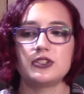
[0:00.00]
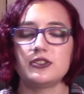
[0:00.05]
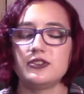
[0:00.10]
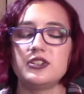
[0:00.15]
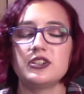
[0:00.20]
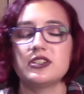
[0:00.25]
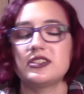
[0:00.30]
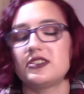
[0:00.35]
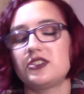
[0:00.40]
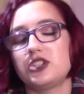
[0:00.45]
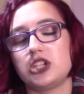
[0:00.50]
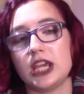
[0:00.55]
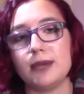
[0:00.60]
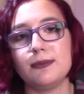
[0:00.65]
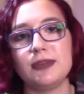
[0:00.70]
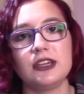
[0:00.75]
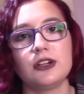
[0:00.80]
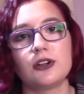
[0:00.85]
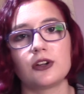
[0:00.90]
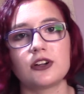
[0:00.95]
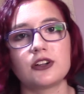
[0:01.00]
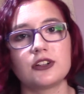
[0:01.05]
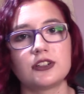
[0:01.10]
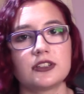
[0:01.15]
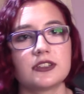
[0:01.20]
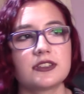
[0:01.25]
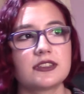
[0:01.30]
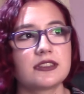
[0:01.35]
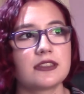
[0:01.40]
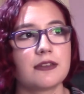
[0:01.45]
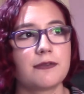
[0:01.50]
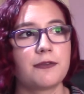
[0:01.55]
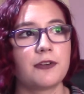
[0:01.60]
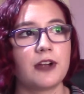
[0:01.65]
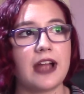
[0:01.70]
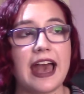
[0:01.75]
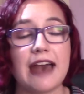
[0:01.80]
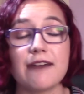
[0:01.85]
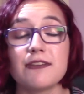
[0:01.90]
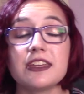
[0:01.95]
just shaming girls for
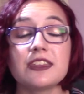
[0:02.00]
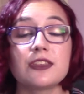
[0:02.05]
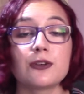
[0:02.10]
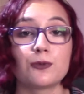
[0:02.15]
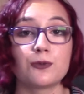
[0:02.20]
having the